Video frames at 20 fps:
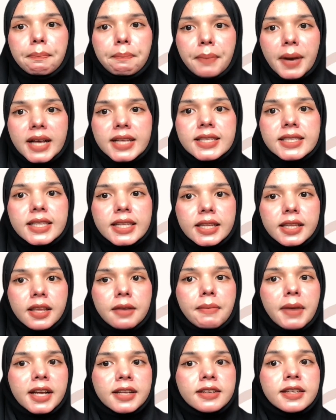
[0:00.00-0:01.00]
past
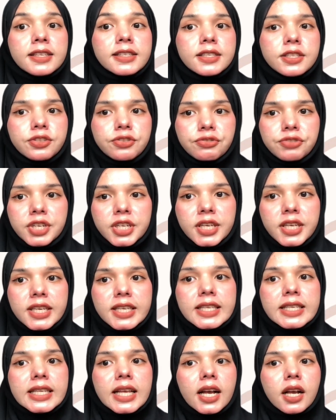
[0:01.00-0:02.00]
demand history
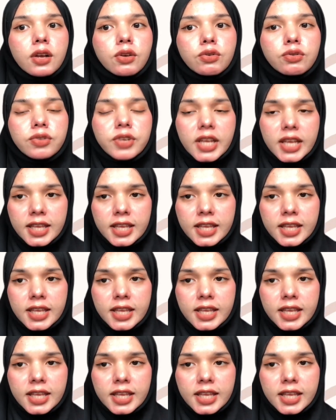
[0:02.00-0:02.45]
is a good